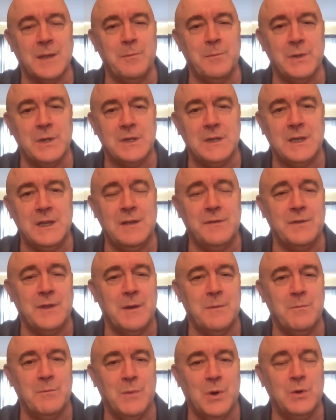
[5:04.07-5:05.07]
I believe
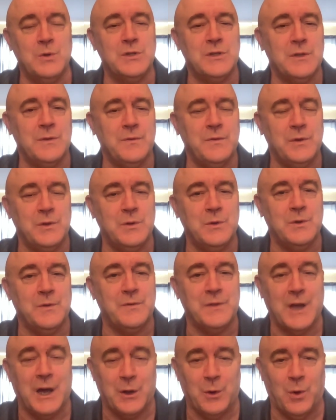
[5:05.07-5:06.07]
that most of you,
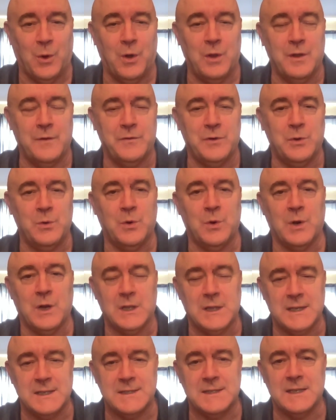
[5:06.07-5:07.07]
if not all of you who are
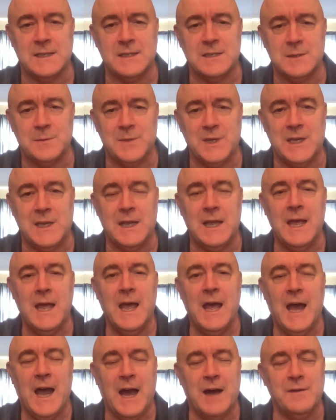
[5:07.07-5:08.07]
listening to me,
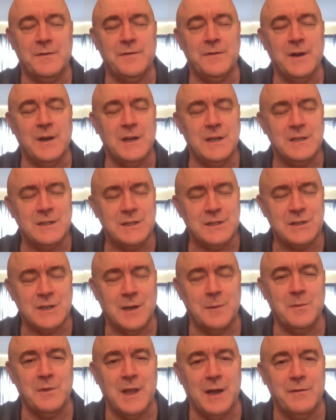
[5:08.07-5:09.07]
have
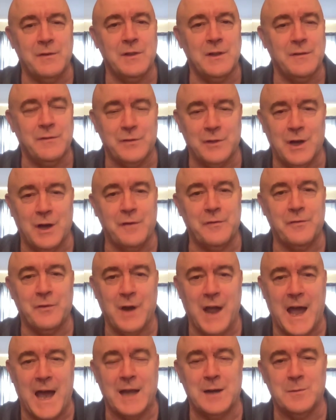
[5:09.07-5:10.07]
some level of love
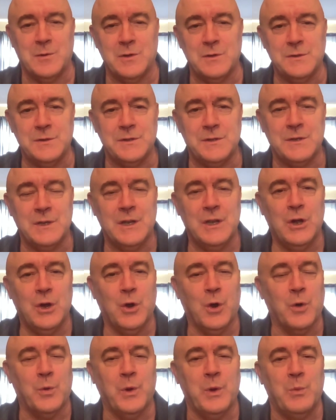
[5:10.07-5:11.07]
for animals,
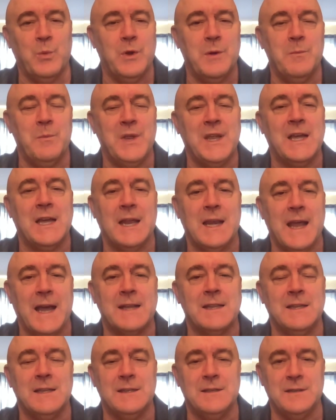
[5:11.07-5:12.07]
or we wouldn't be
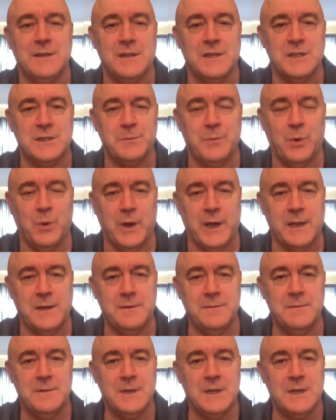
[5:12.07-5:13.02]
connected to this point.